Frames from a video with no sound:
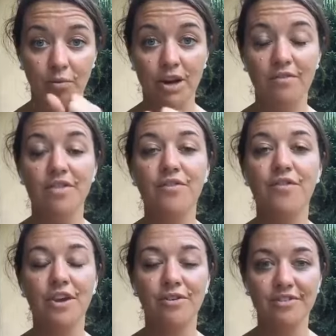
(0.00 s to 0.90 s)
whatever the
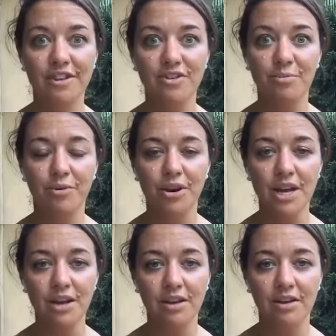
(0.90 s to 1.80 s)
fear is in your
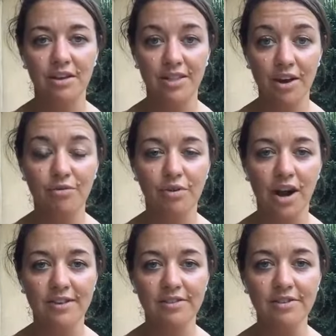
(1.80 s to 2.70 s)
body that
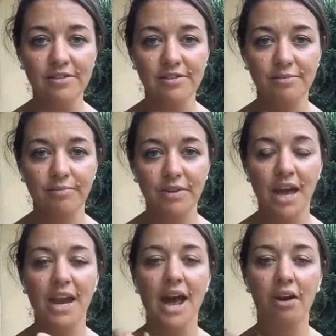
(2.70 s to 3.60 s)
arises,
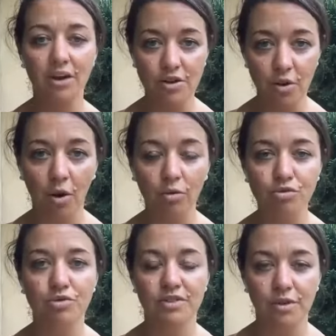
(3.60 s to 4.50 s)
and how can you
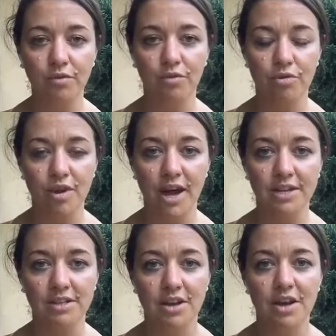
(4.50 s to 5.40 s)
hold yourself through
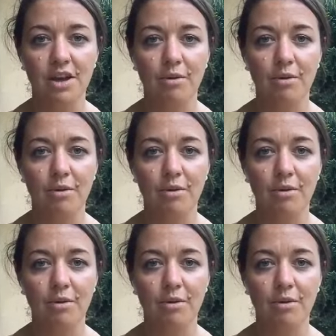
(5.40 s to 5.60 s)
that?